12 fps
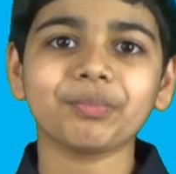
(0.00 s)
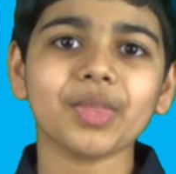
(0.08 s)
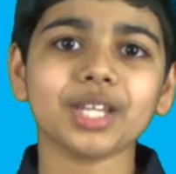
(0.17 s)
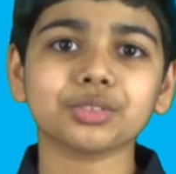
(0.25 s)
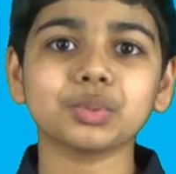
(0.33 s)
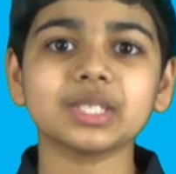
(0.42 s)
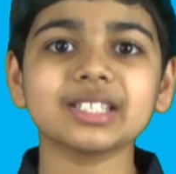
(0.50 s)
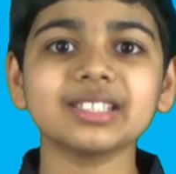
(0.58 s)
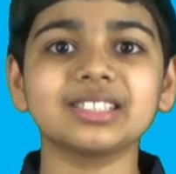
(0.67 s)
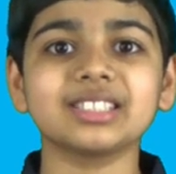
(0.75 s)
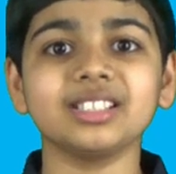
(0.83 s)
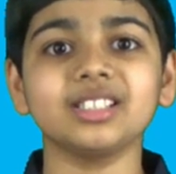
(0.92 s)
as we can
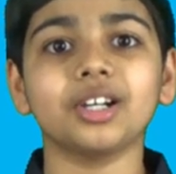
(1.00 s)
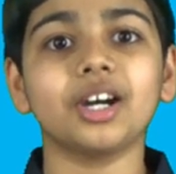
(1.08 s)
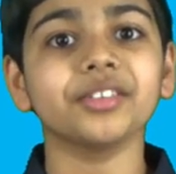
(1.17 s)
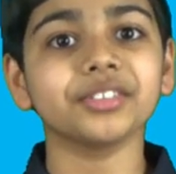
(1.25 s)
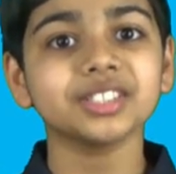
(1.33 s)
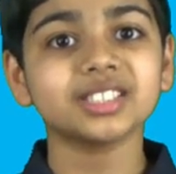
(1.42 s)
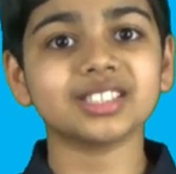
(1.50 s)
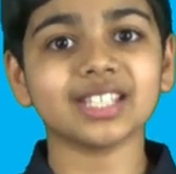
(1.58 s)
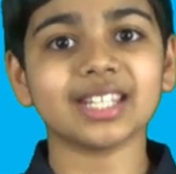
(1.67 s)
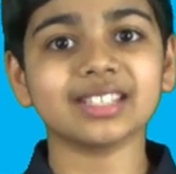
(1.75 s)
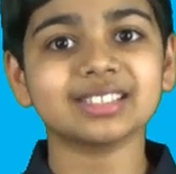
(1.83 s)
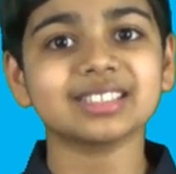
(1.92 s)
see on the
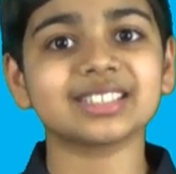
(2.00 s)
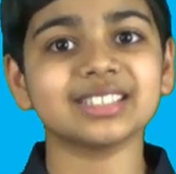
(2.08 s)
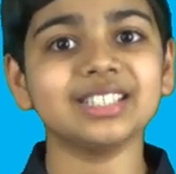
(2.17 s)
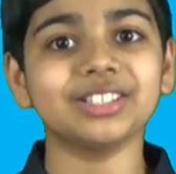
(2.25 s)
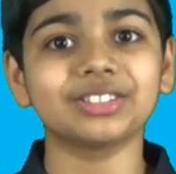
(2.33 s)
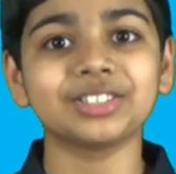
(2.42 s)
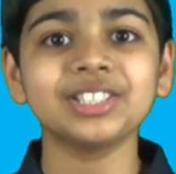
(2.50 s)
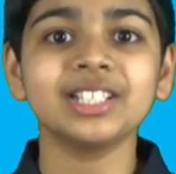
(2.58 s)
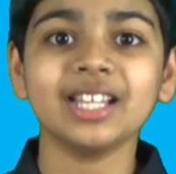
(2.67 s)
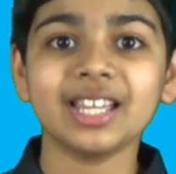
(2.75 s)
state seal